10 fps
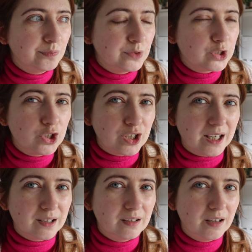should
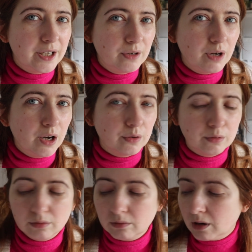it? I don't know.
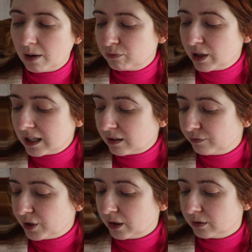I'm really
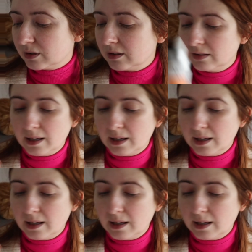confused.